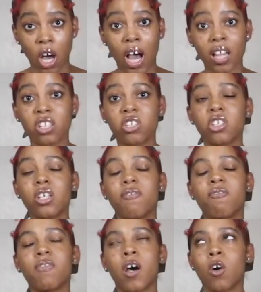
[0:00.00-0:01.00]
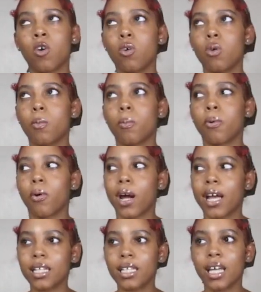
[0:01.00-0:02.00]
I literally felt
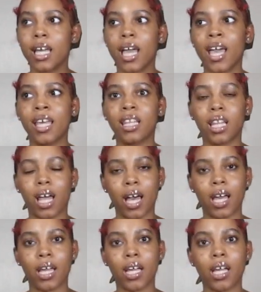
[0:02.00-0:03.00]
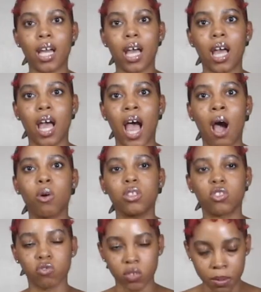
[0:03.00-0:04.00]
pregnant, and like I
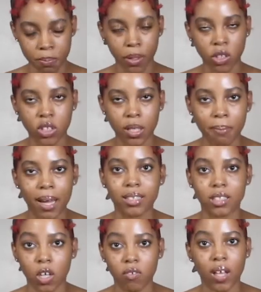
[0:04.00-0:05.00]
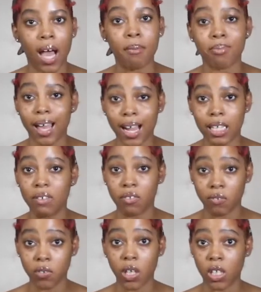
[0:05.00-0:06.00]
was rebirthing myself. Like, I'm not
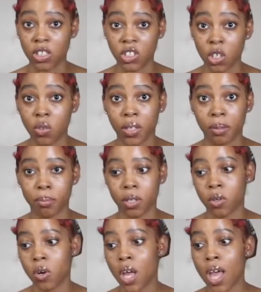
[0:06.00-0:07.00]
even fucking joking, bro.